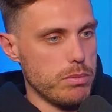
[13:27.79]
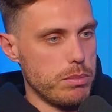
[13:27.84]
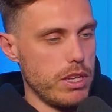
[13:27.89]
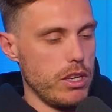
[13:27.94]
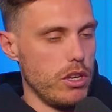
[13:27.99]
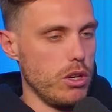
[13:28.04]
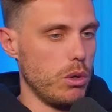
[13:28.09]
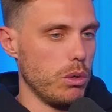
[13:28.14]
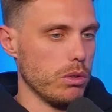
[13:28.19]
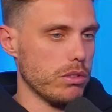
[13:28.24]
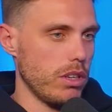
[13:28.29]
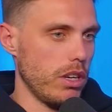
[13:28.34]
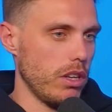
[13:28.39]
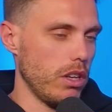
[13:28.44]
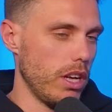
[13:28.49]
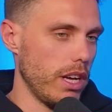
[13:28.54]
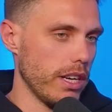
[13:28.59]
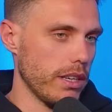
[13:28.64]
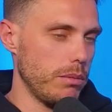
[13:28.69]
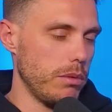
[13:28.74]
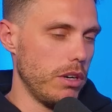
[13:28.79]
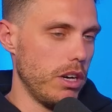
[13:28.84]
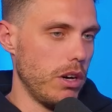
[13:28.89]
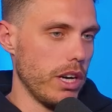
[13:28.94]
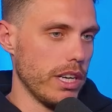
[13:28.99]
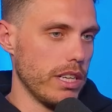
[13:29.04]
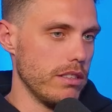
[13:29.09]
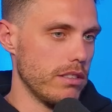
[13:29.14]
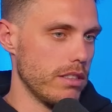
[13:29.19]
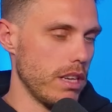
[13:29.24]
but then you're also like, well, I
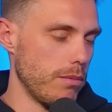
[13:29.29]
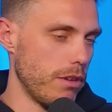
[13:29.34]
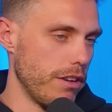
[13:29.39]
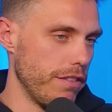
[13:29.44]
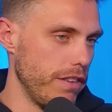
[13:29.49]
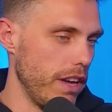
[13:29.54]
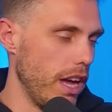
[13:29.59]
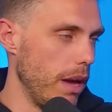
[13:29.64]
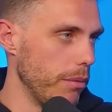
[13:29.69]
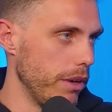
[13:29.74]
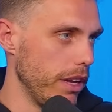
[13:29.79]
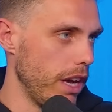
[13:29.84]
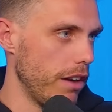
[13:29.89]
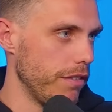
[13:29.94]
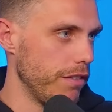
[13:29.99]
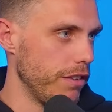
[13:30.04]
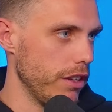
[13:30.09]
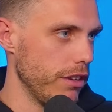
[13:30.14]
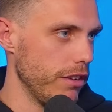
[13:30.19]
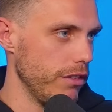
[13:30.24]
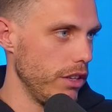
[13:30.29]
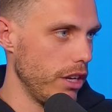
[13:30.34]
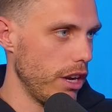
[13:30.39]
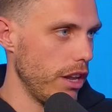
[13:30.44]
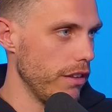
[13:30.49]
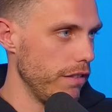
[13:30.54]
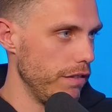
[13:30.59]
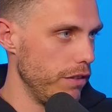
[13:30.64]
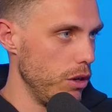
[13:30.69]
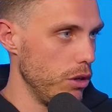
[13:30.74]
can set my family up for
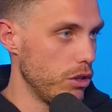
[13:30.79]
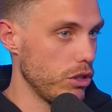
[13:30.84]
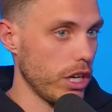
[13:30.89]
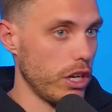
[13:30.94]
the future.